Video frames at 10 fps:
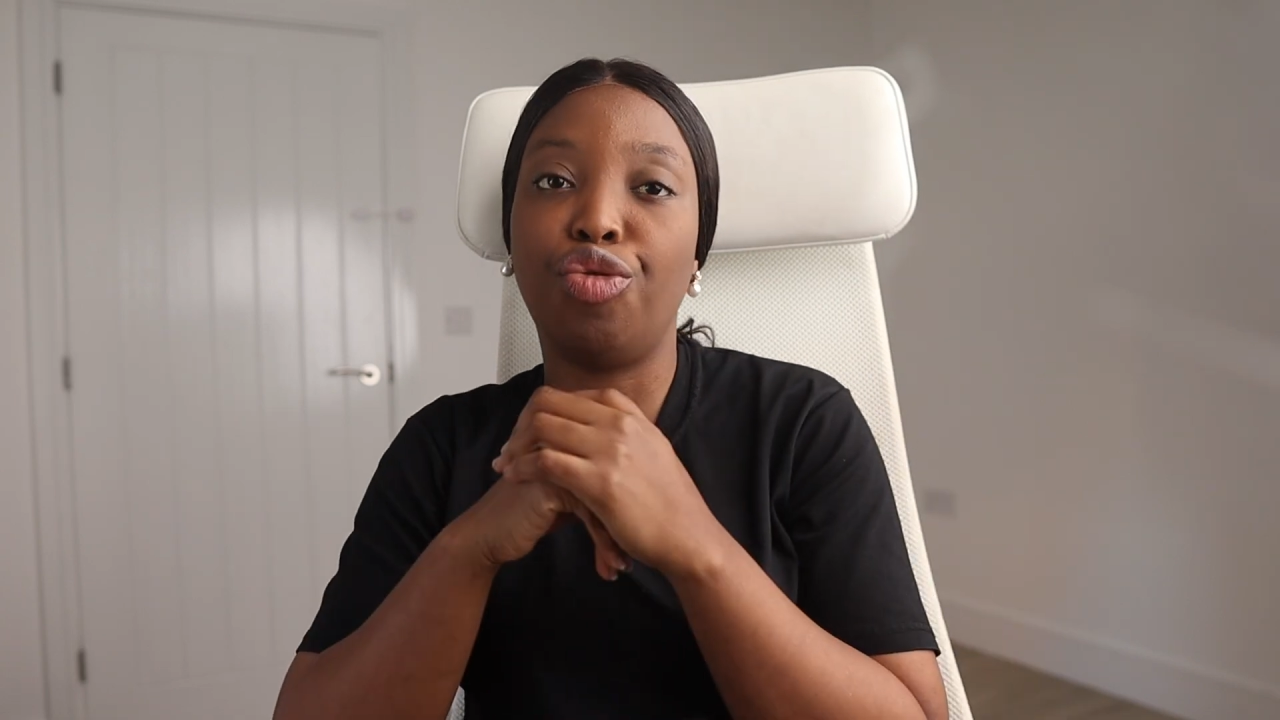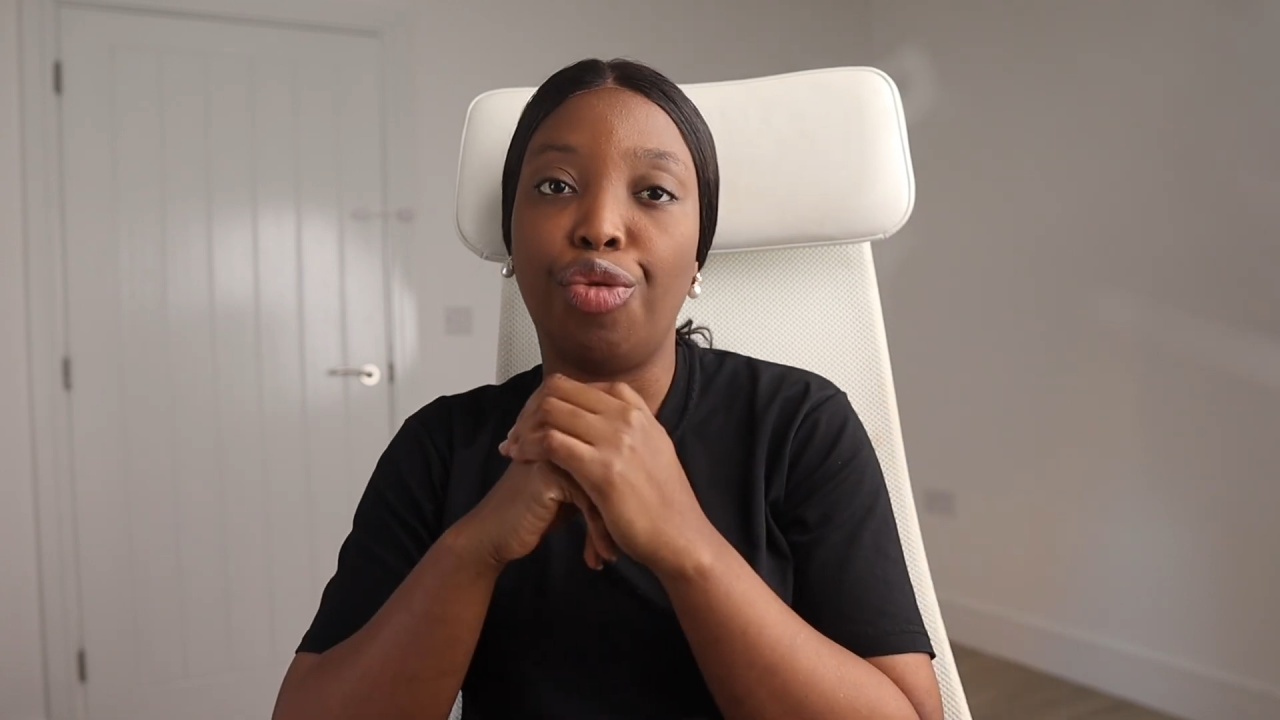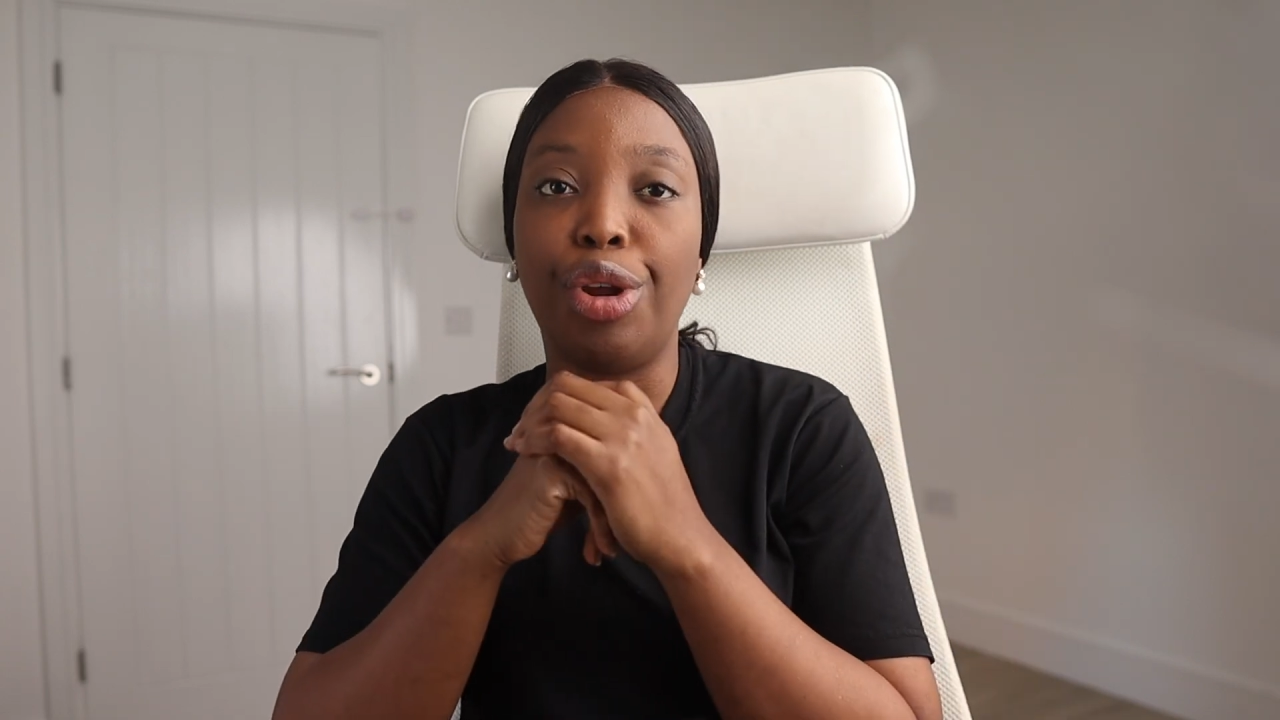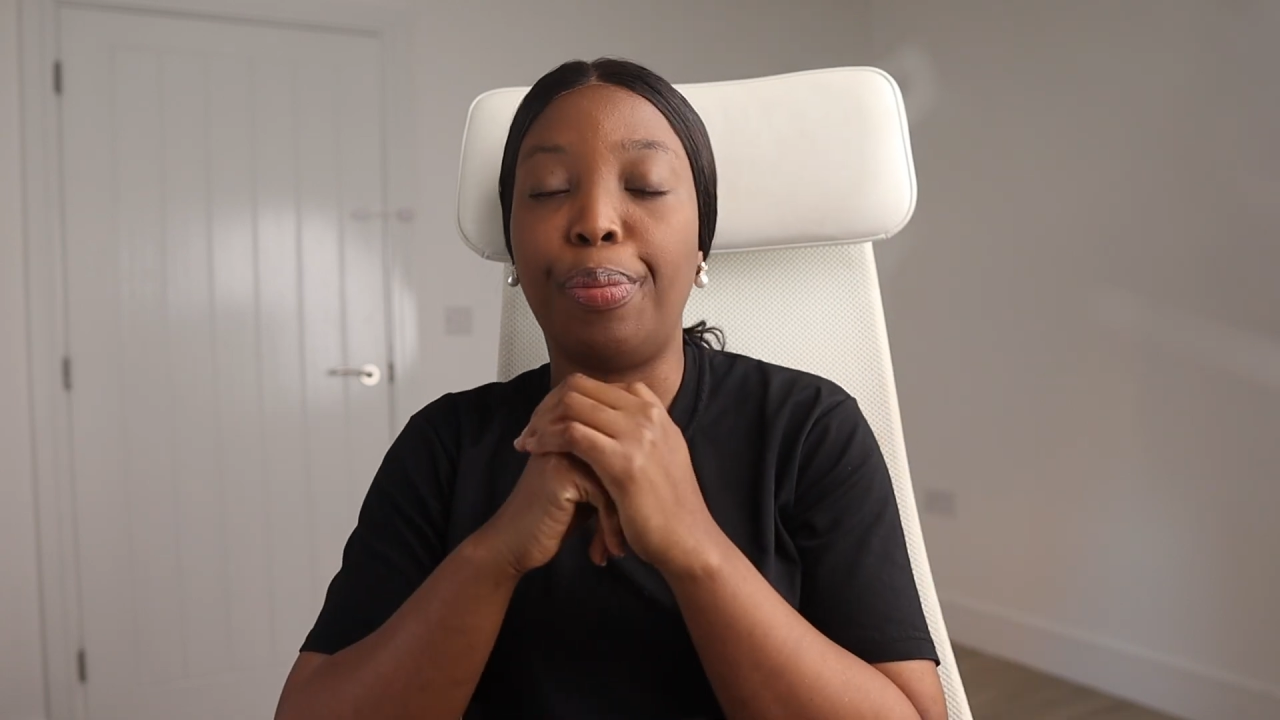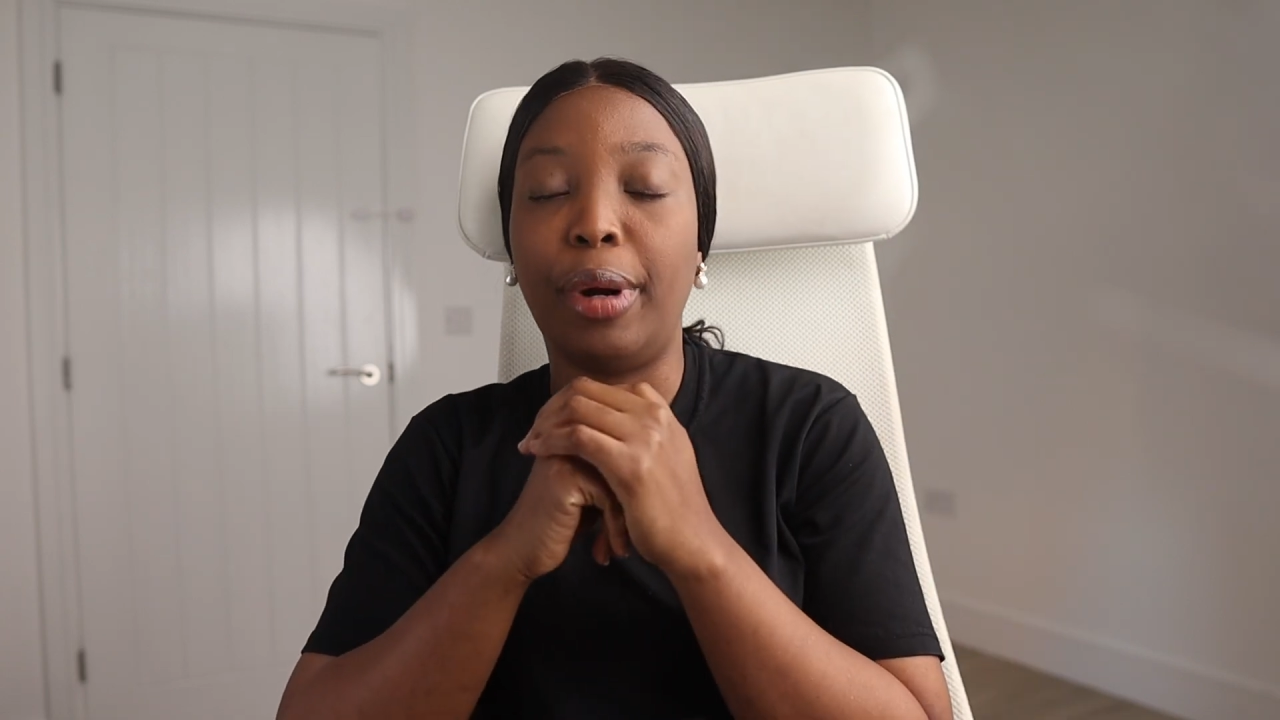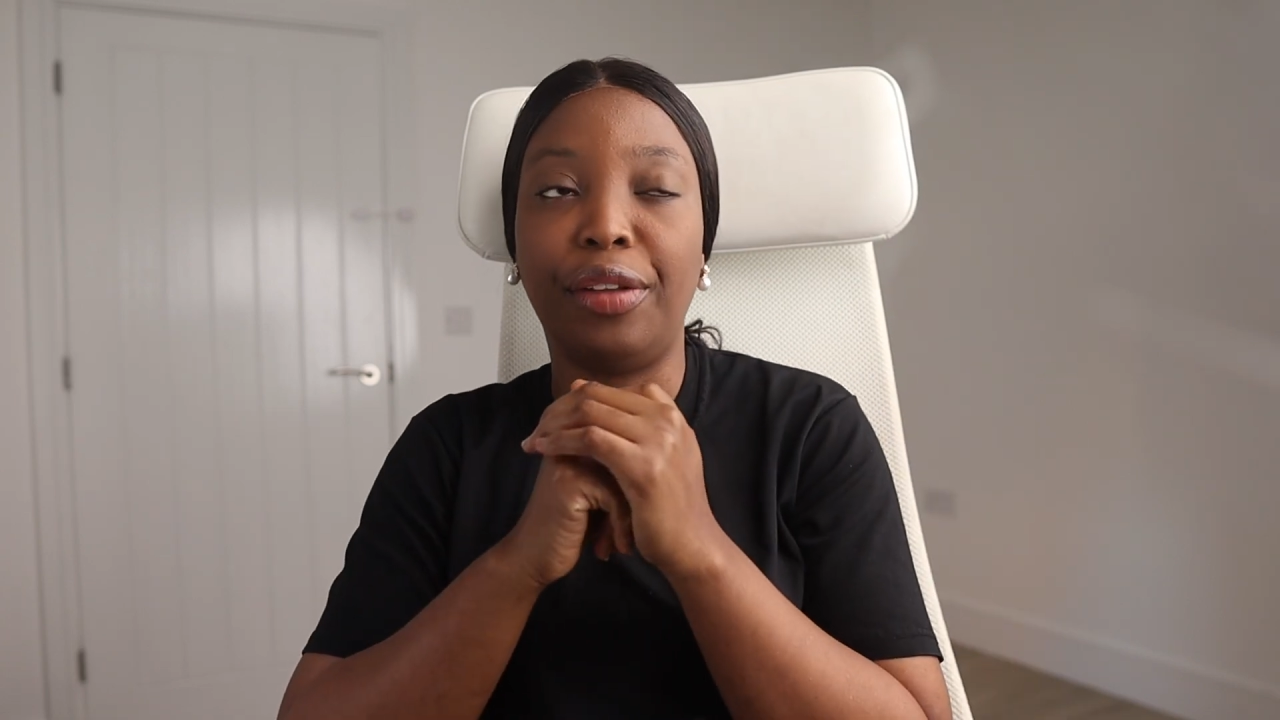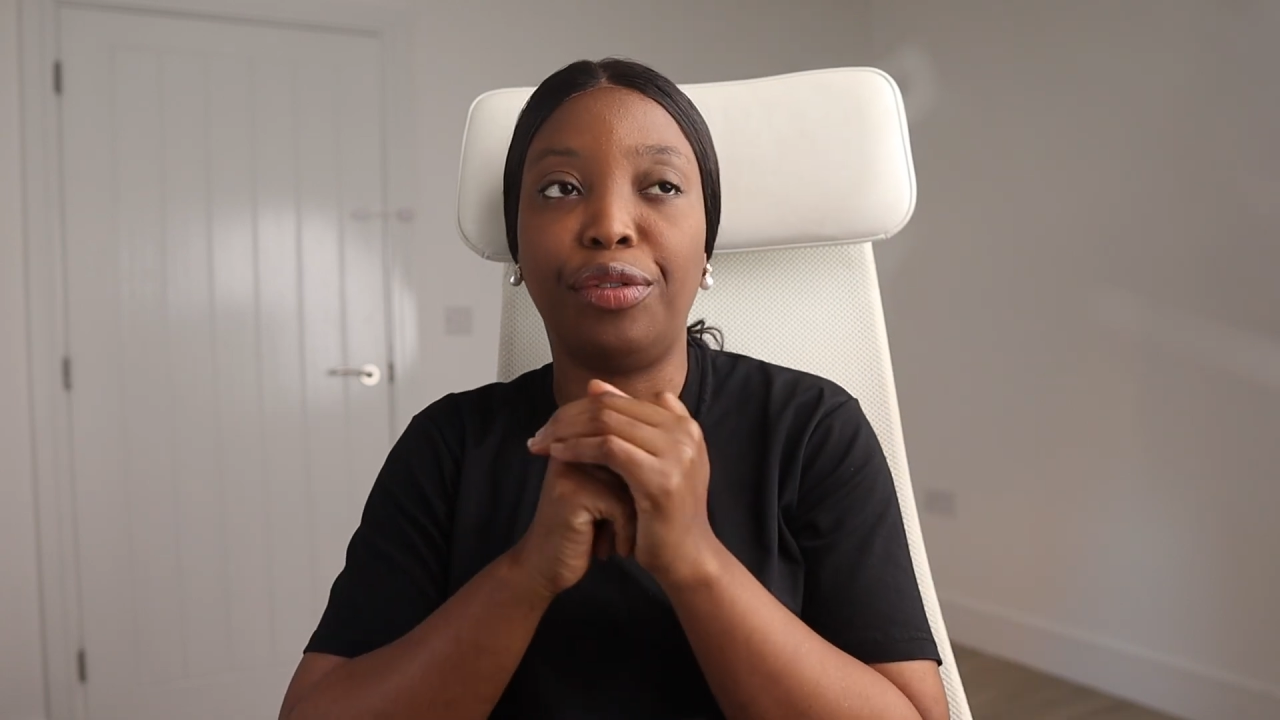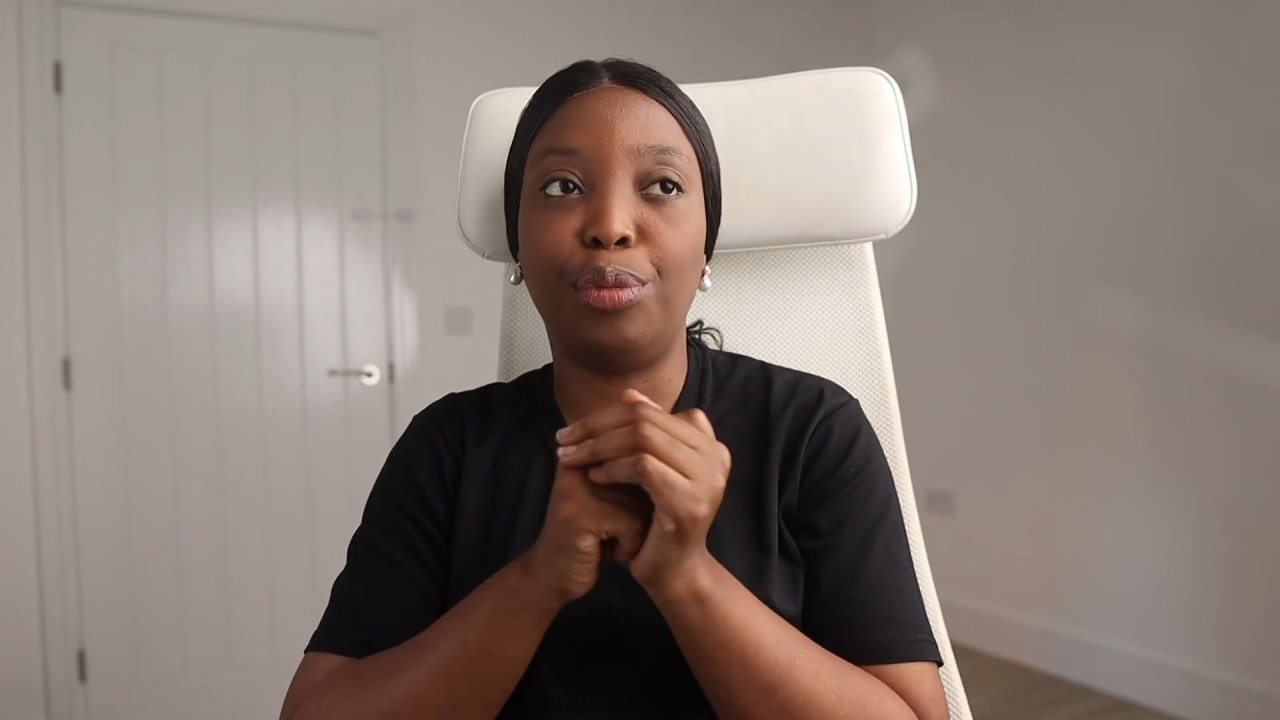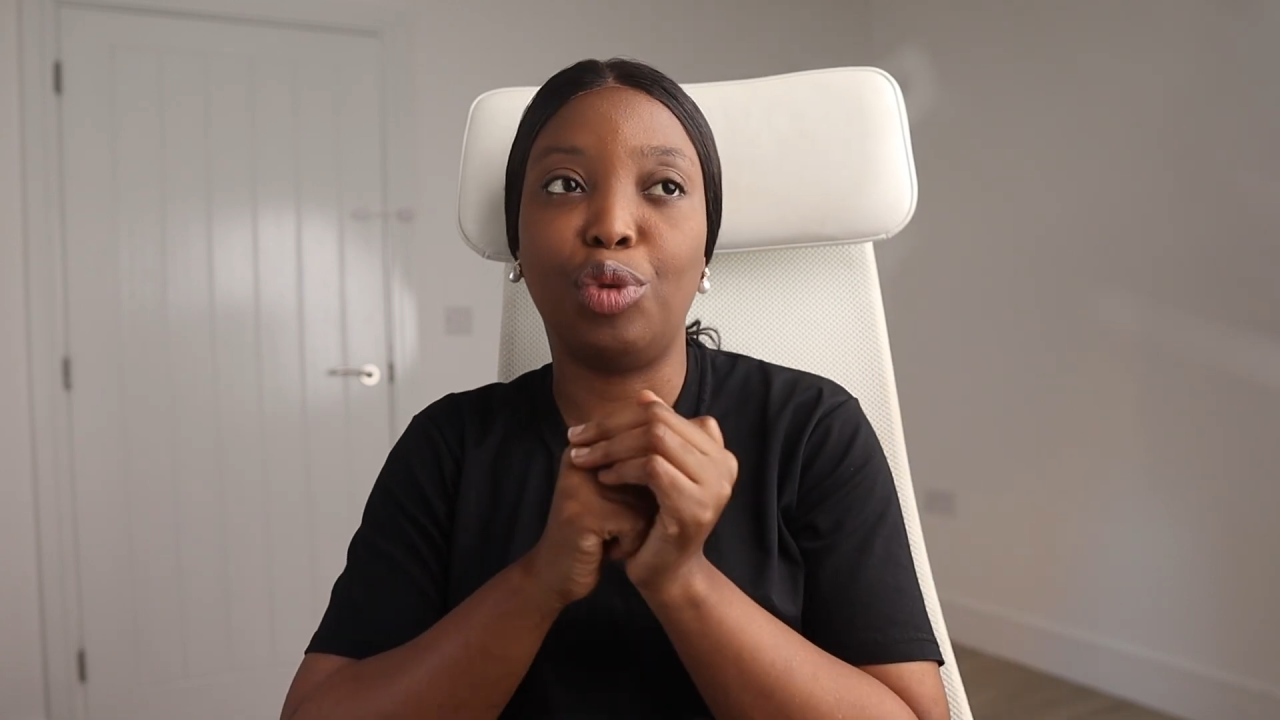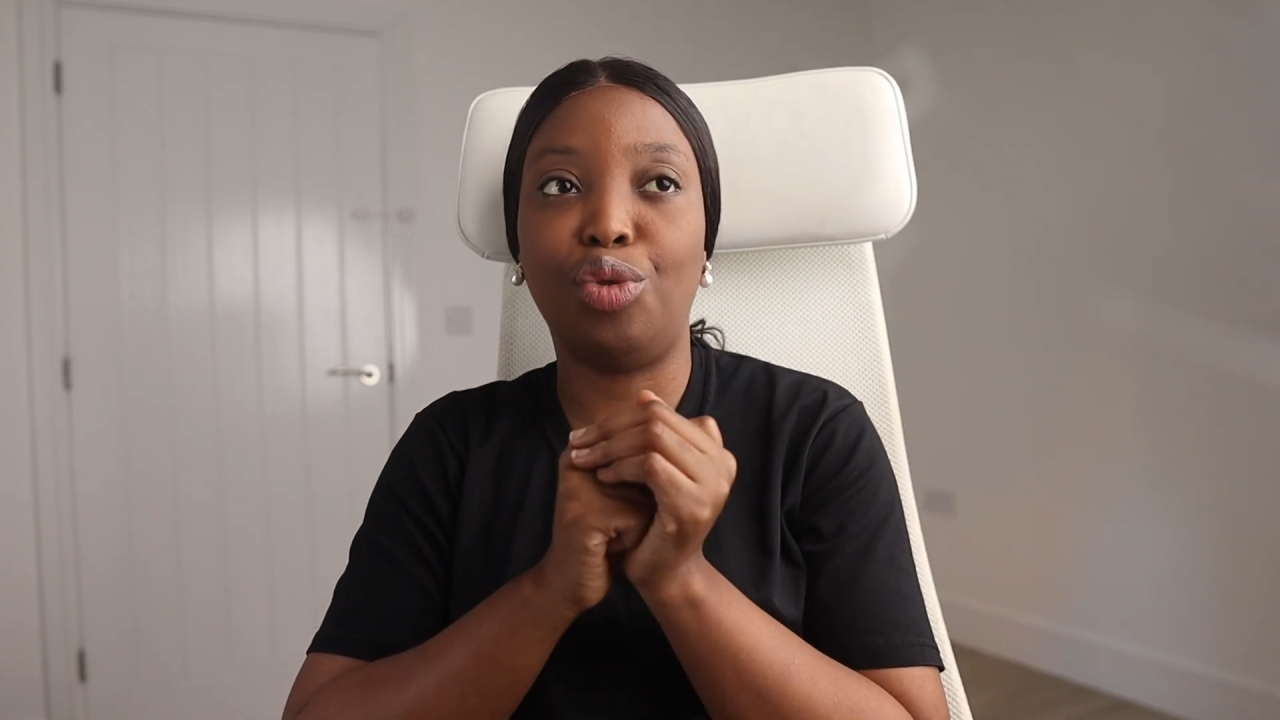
3 platforms.